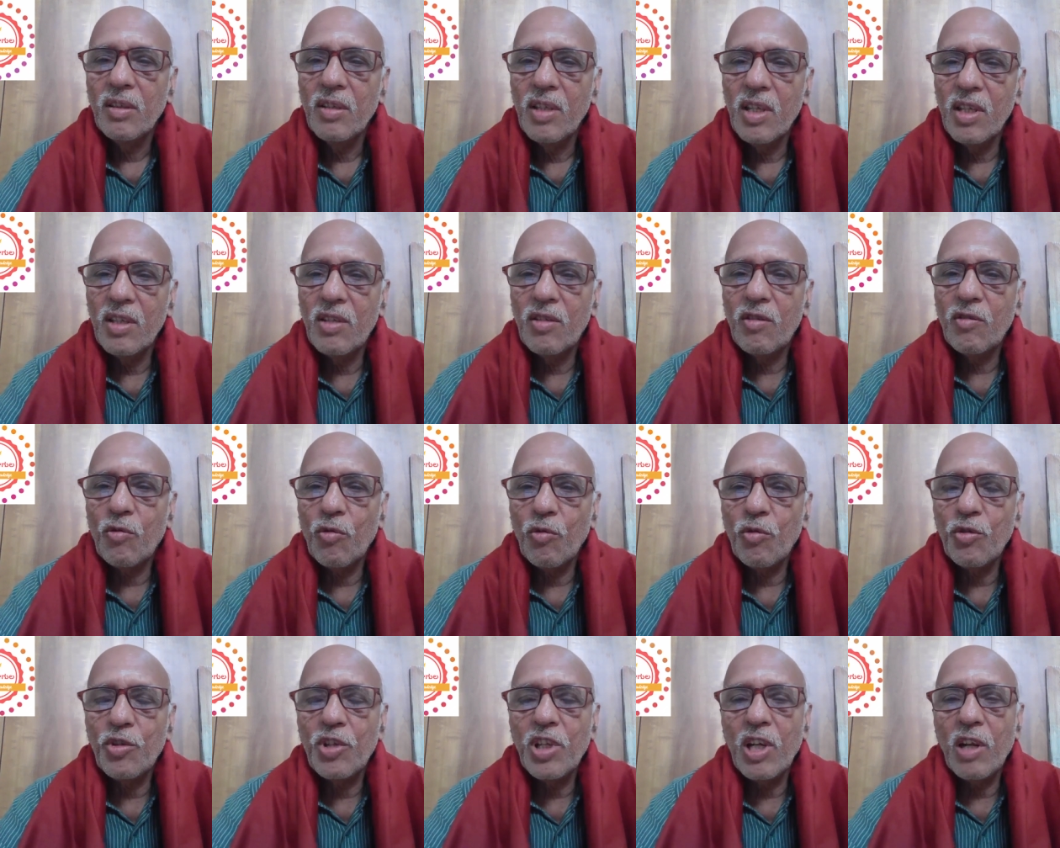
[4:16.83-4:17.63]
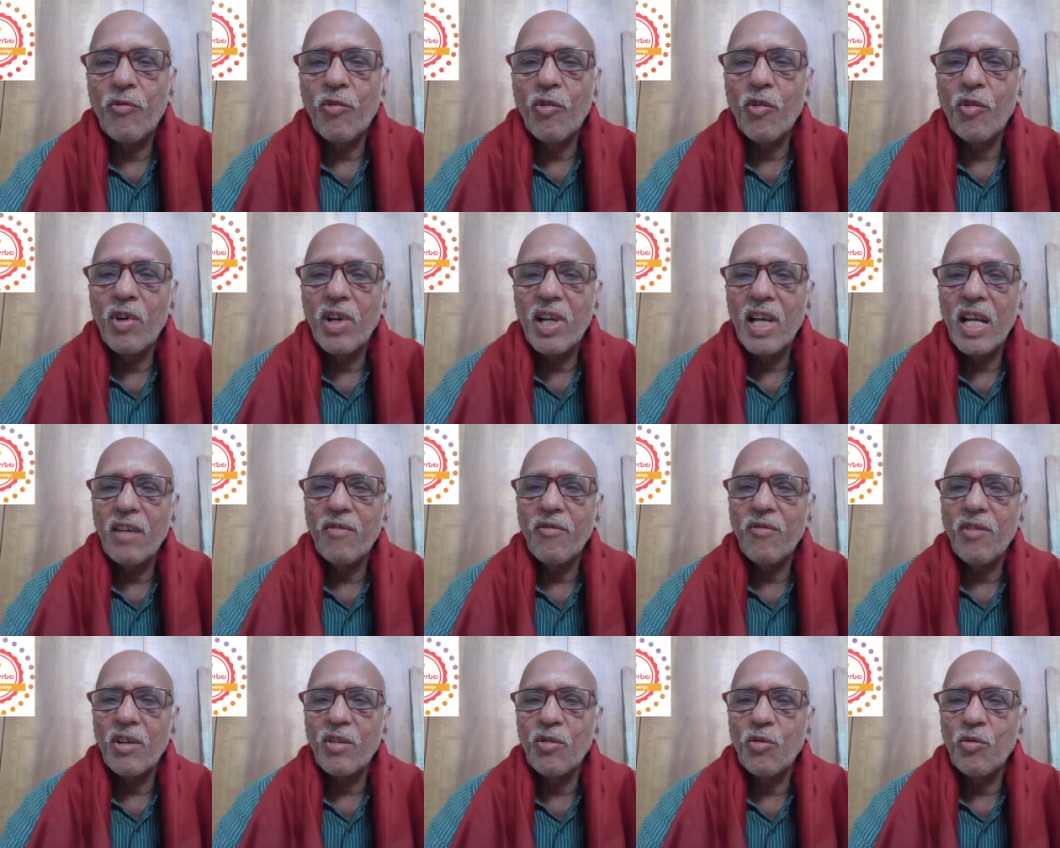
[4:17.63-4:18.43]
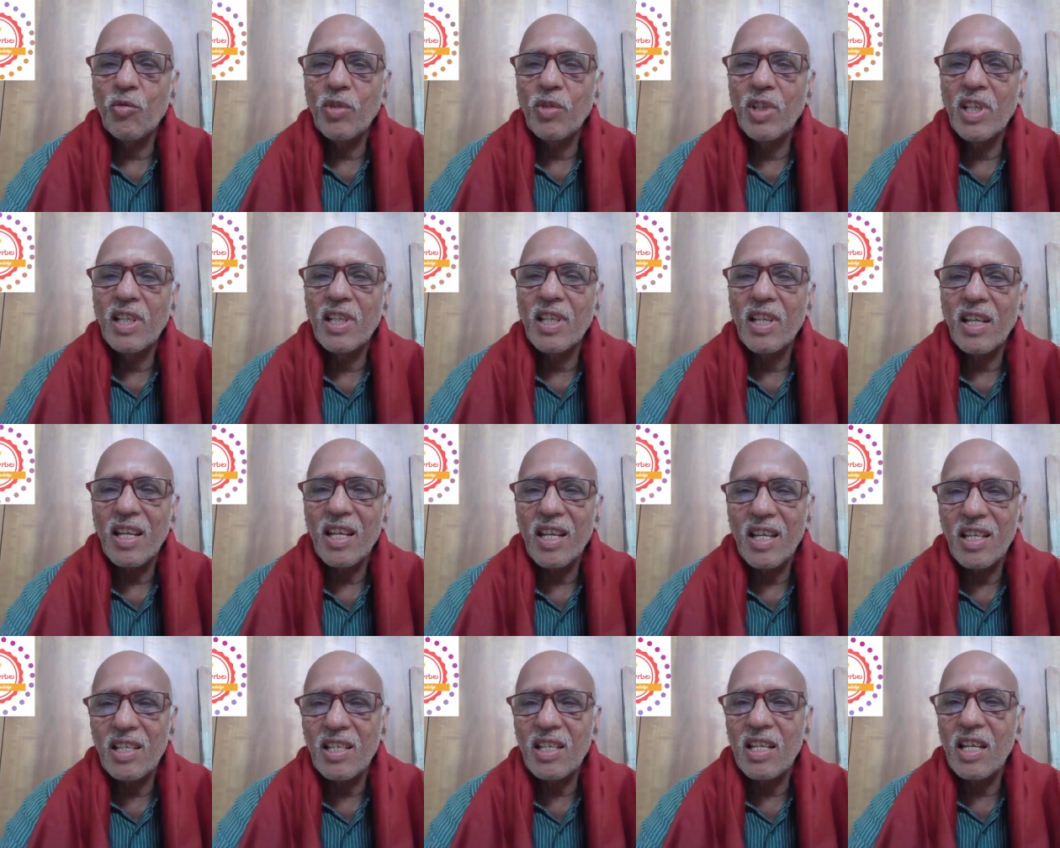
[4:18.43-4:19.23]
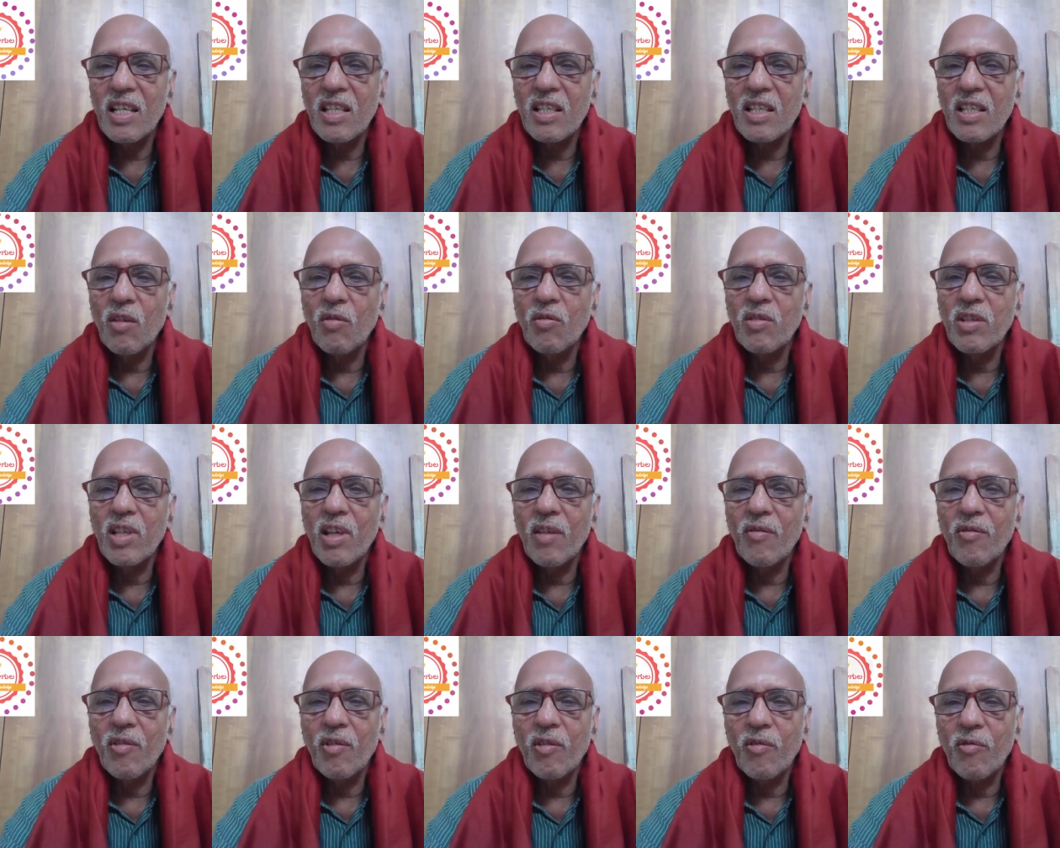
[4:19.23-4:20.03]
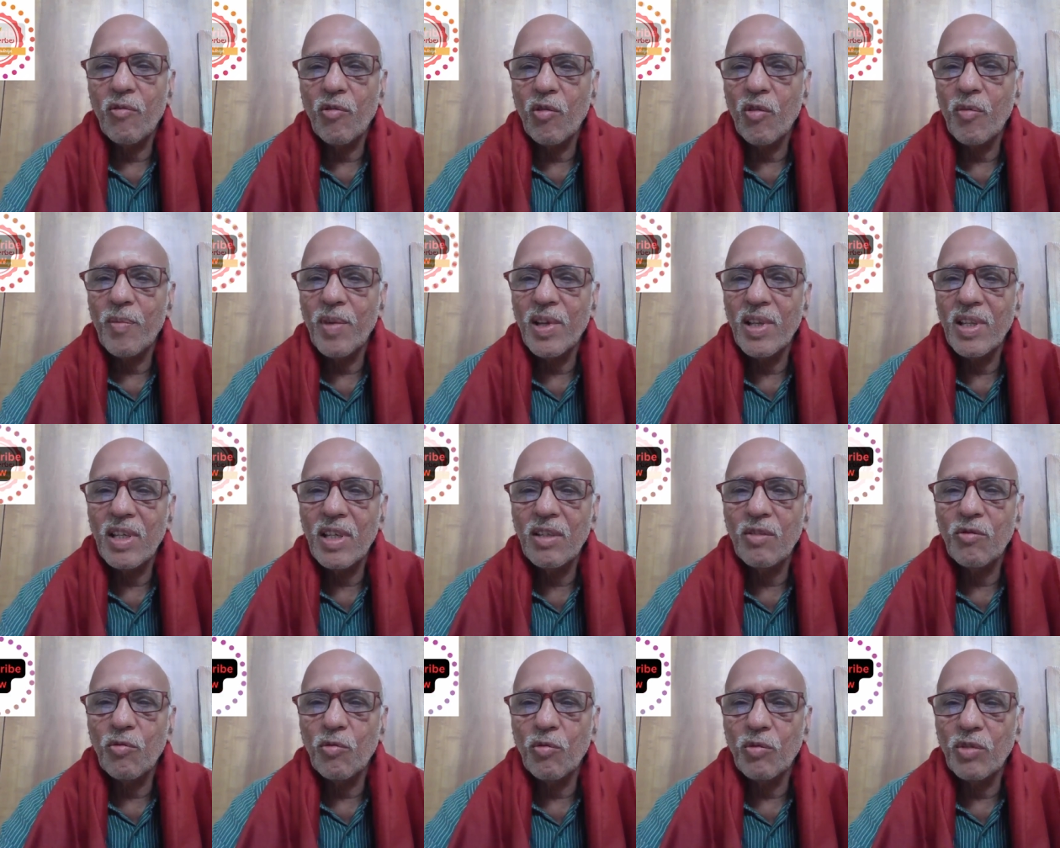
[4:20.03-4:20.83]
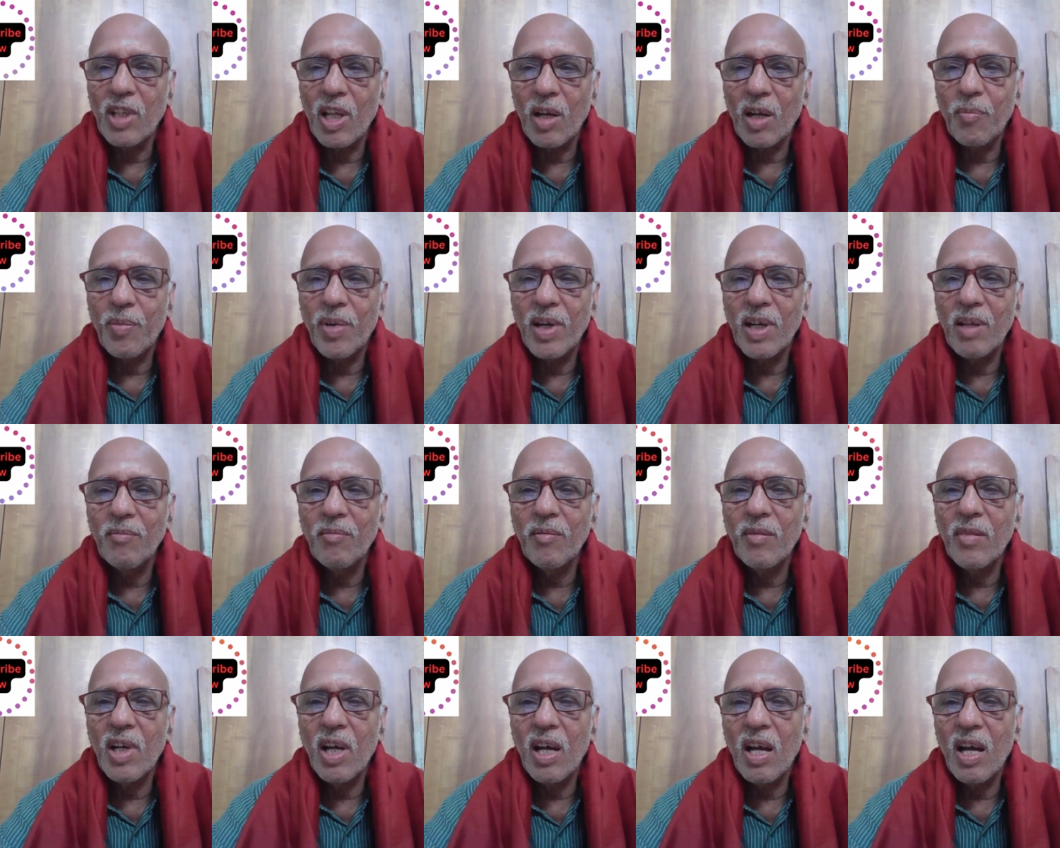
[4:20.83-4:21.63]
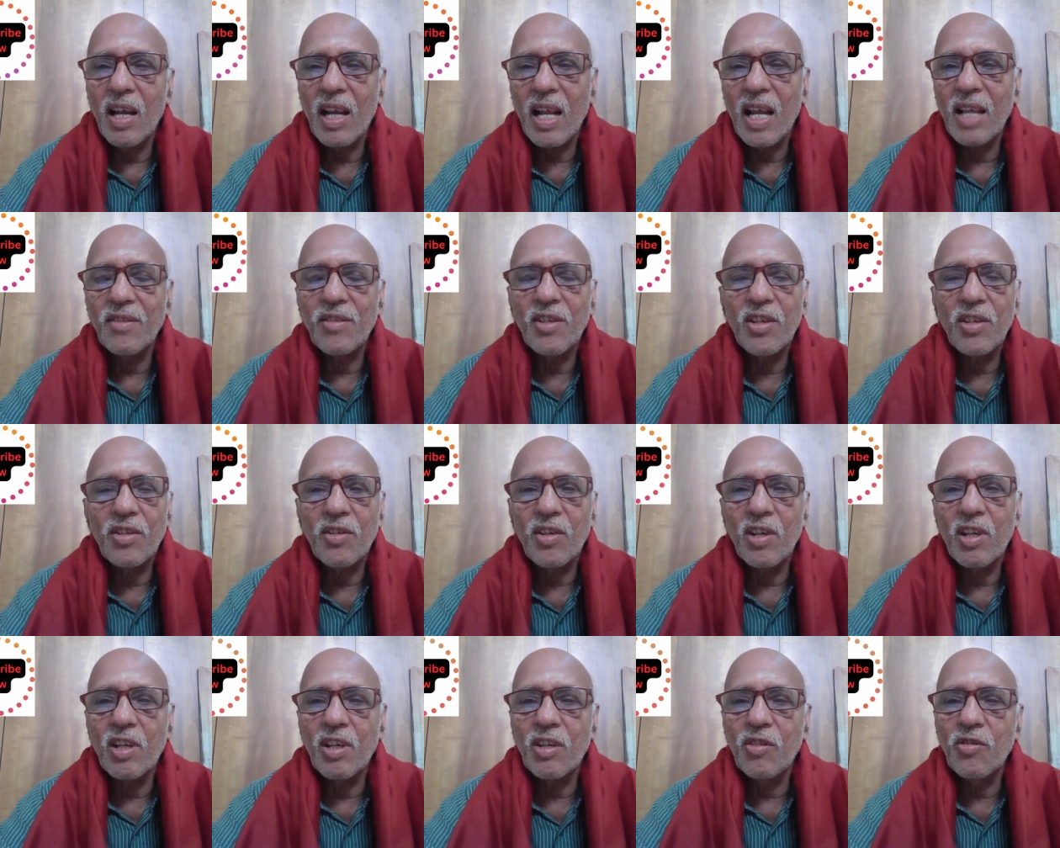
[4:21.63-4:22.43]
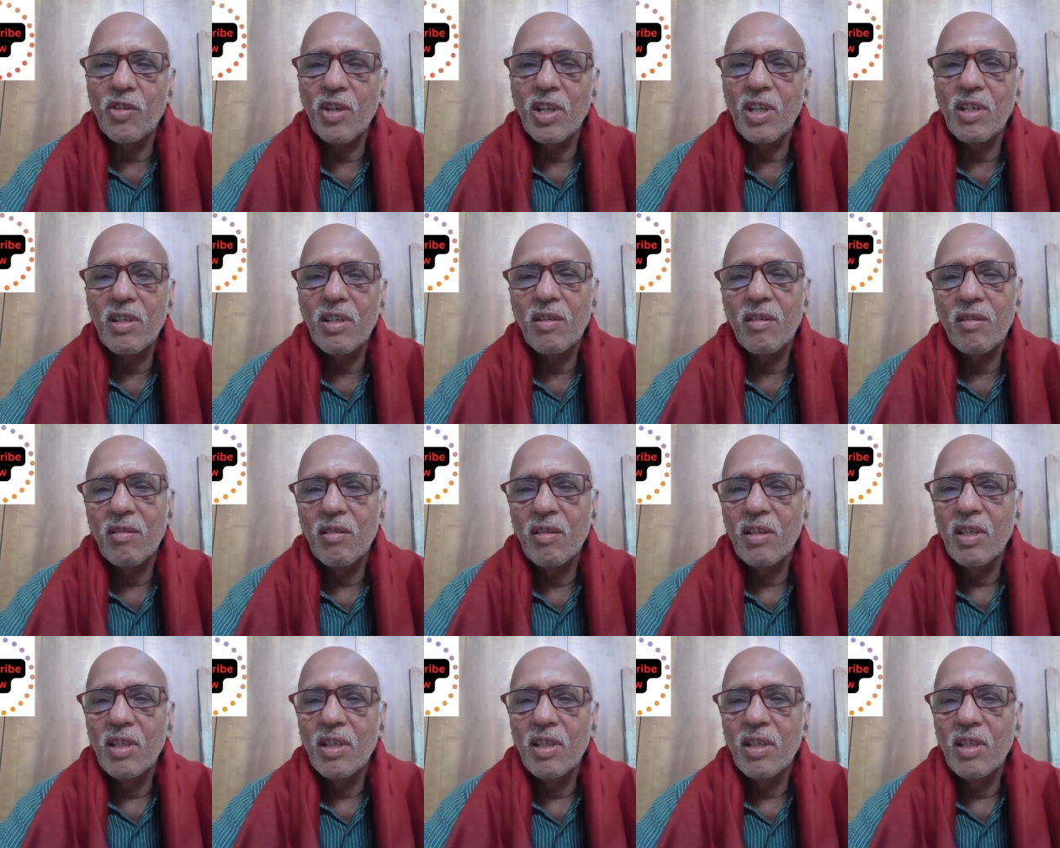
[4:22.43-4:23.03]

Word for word: this crucial fortnight for soothing the restless souls of our forebears through tarpanam our ancestral rituals